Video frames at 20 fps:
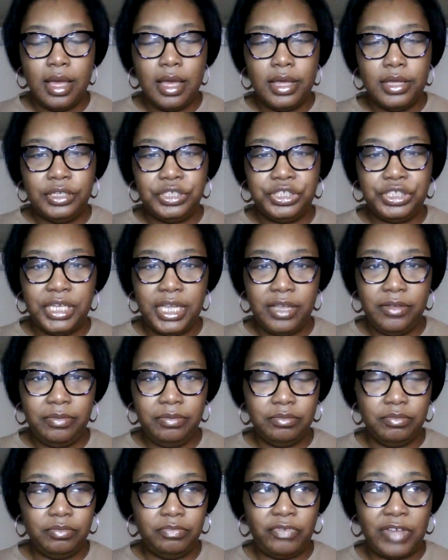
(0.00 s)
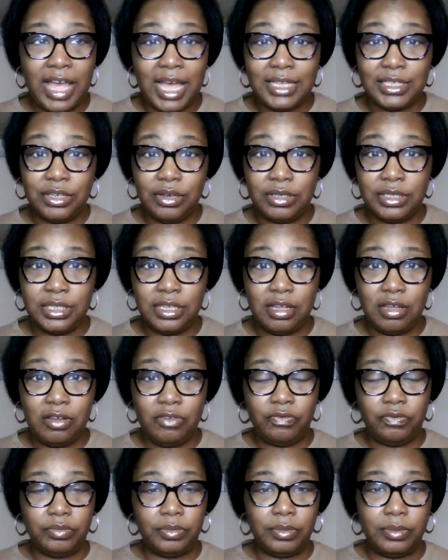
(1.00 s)
She finds
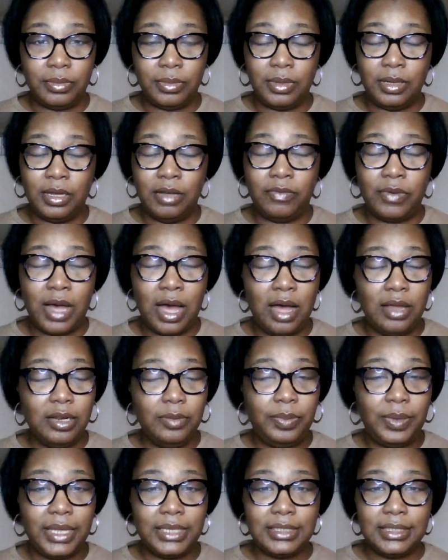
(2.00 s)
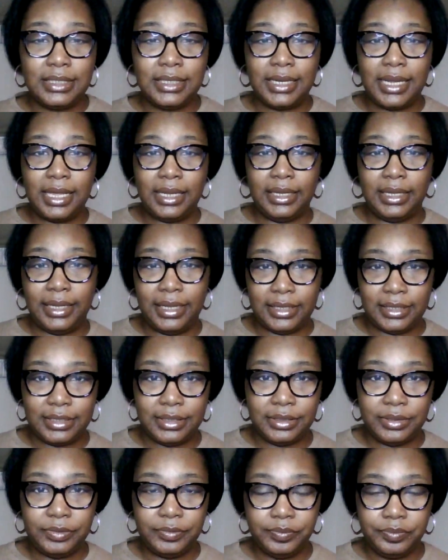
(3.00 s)
herself, of all the places in
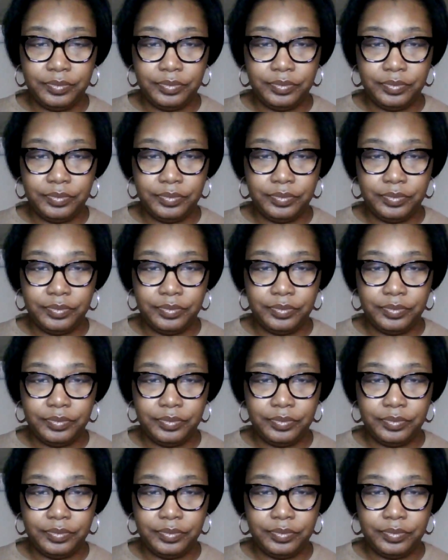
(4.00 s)
Atlanta,